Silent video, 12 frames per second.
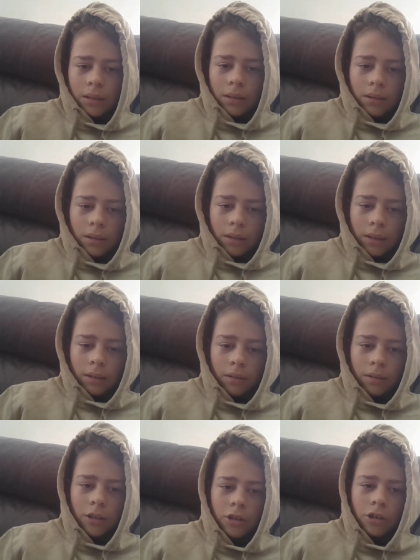yeah
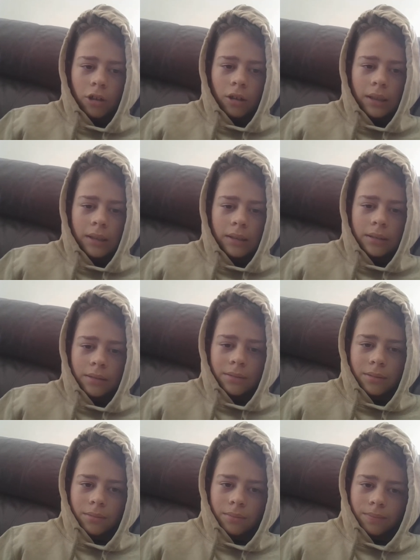the
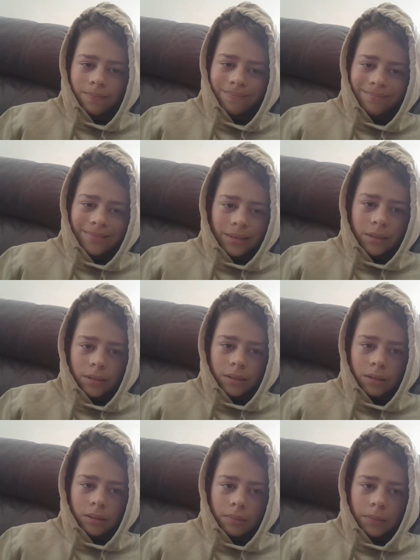doggies
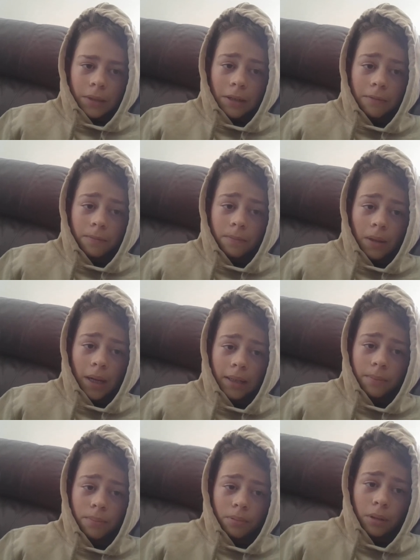have
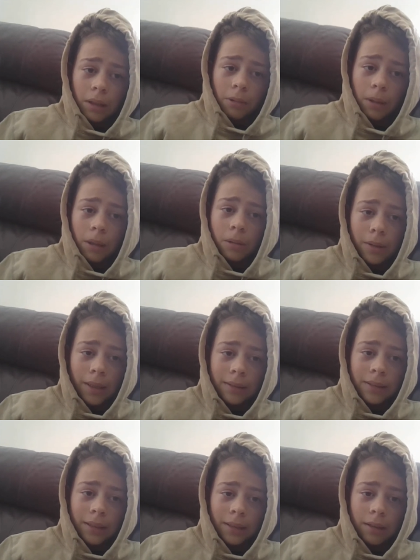played pretty well in
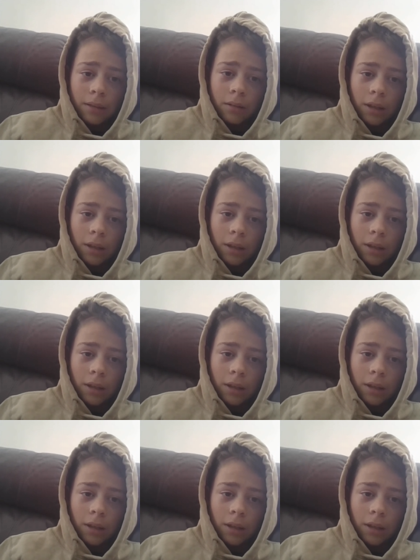that second,